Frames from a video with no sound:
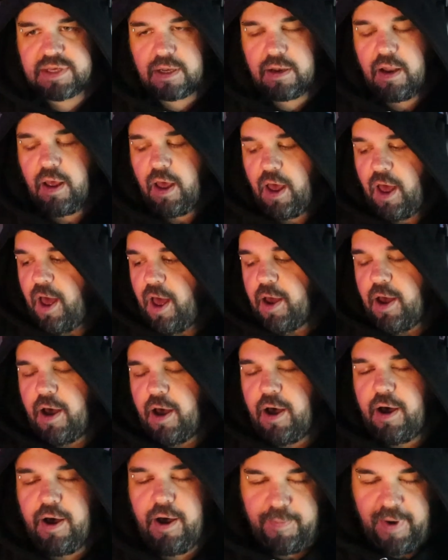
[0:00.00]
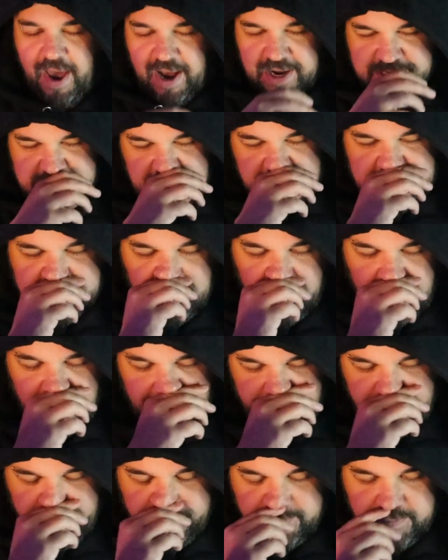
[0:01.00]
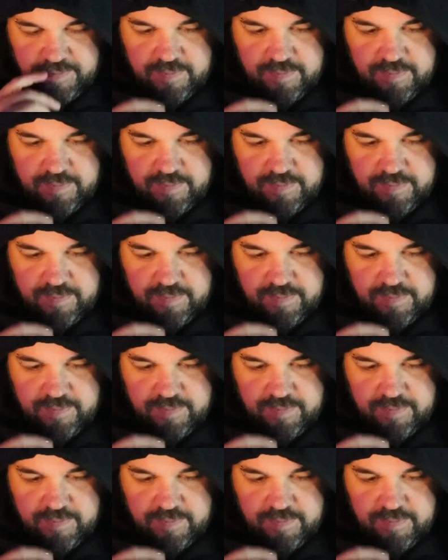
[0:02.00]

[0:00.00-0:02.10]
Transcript: And uh, Max, I saw,